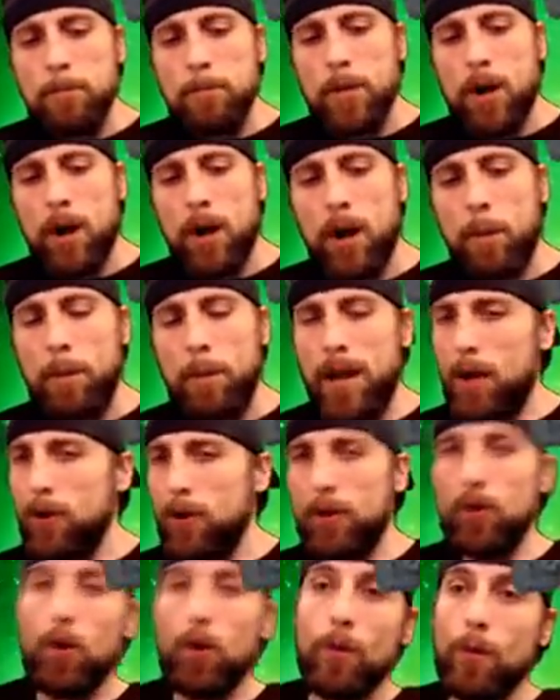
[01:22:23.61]
uh,
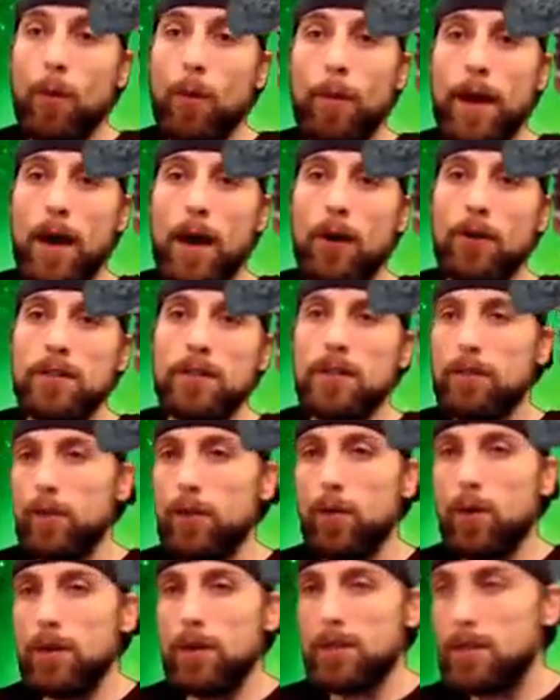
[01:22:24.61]
paranormal powers, if
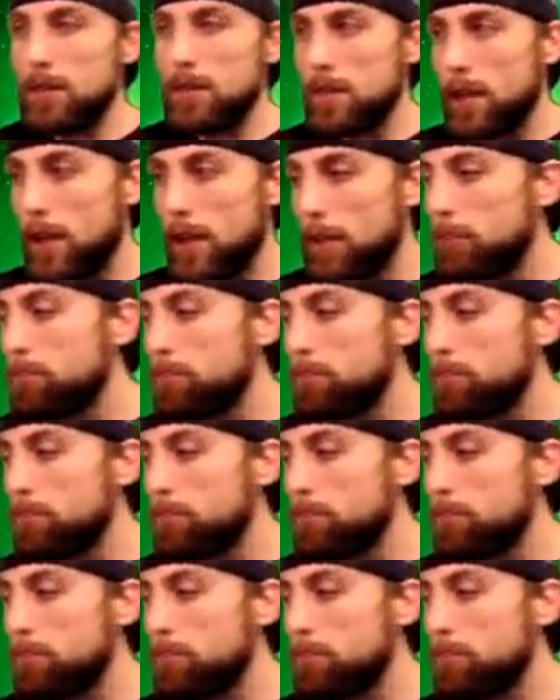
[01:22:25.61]
you want to say.